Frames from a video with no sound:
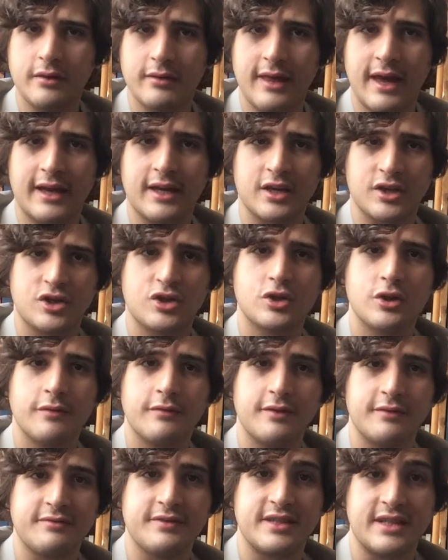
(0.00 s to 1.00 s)
that
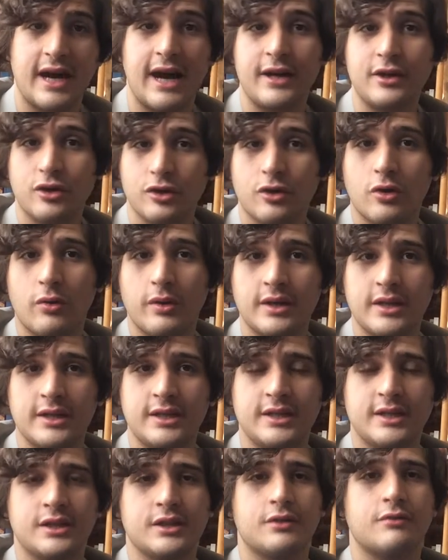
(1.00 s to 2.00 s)
conservative side, you're going to
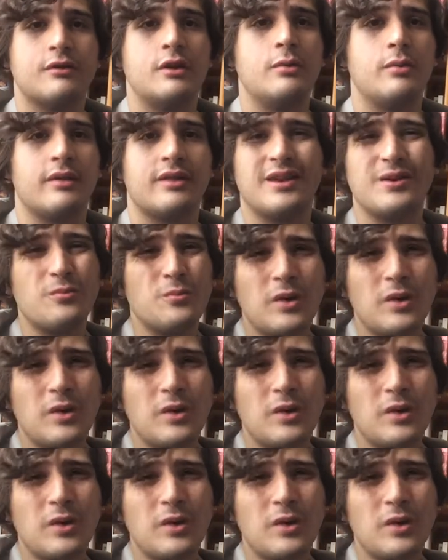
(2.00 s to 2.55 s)
disagree with it.